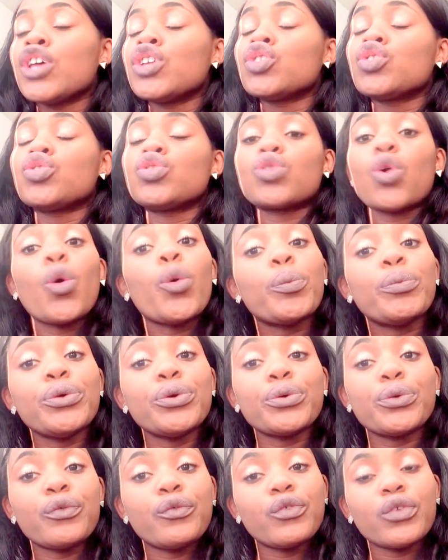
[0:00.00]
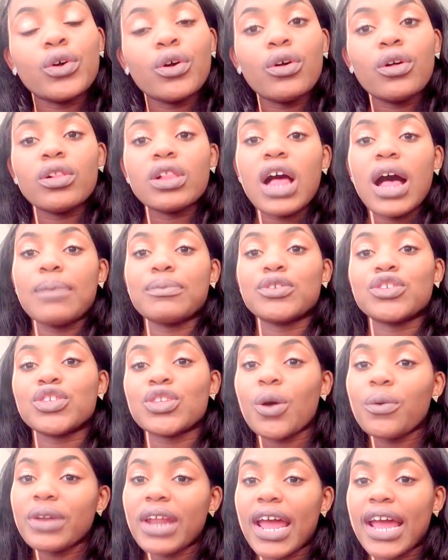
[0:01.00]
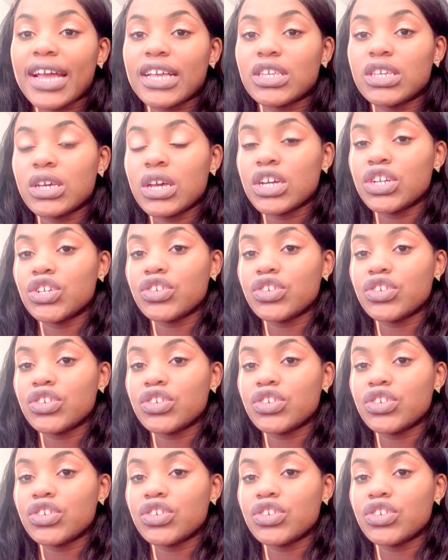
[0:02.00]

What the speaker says: So beautiful, so nice.